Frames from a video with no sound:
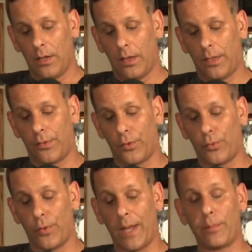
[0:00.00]
through
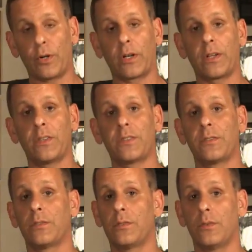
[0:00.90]
Ray
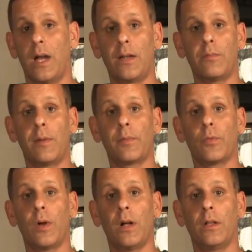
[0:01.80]
Perkins. I remember
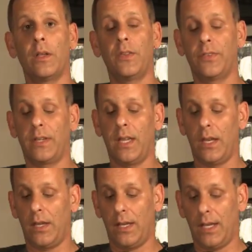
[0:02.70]
well as a kid.